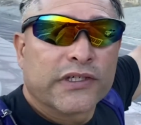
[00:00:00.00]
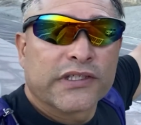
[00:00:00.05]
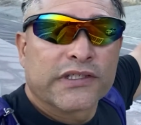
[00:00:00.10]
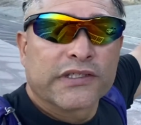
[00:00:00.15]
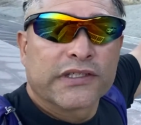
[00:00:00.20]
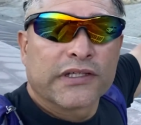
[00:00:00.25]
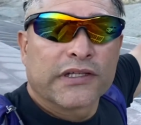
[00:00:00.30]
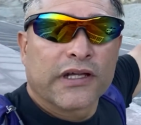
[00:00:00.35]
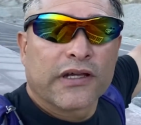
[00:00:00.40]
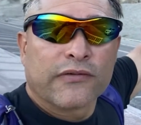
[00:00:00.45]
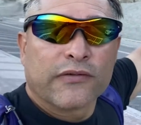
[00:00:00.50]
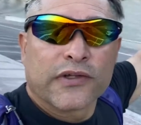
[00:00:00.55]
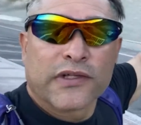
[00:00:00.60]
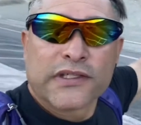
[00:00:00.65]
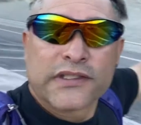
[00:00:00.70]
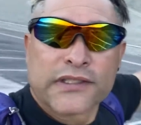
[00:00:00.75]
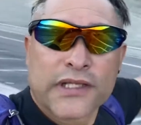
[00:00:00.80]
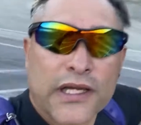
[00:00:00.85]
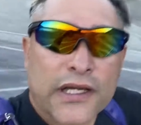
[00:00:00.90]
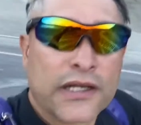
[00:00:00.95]
sea level
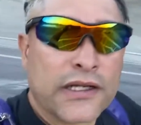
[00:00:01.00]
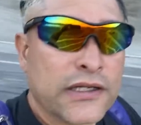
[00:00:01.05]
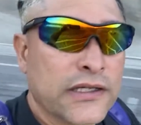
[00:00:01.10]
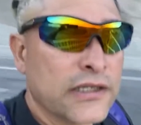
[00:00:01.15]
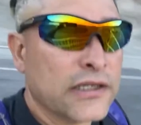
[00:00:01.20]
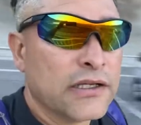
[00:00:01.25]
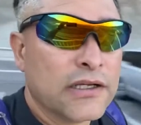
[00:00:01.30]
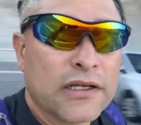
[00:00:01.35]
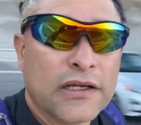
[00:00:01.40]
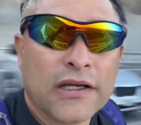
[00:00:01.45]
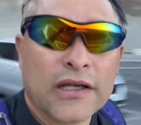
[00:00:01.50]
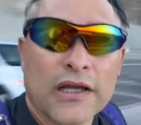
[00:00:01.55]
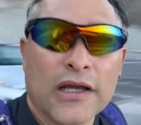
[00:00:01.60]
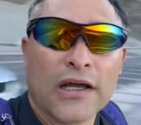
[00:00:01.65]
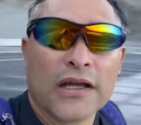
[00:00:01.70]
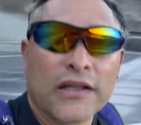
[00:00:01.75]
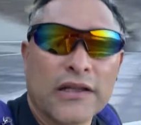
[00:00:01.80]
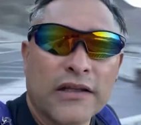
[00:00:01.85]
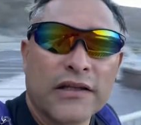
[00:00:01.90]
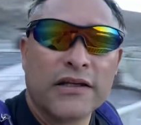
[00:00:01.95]
is at.
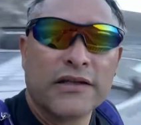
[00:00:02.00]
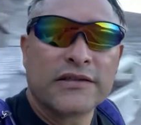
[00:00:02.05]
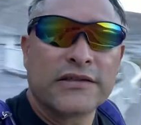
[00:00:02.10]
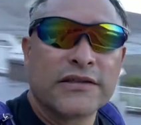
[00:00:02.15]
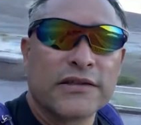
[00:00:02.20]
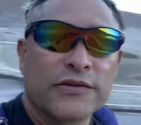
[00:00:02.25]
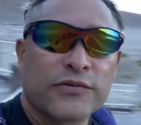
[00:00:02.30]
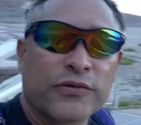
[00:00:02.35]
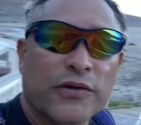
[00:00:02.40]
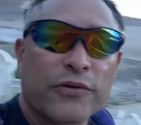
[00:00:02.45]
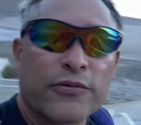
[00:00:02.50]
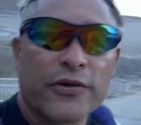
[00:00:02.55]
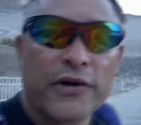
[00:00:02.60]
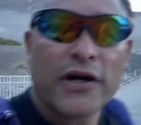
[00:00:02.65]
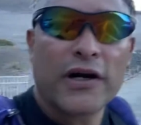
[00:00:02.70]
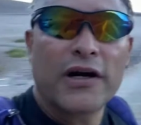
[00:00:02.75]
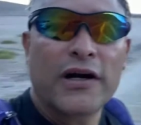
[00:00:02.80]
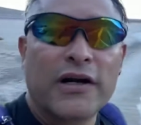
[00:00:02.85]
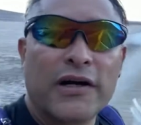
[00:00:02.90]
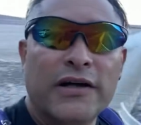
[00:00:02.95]
And this is where we
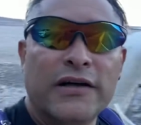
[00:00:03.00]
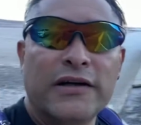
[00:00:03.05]
are.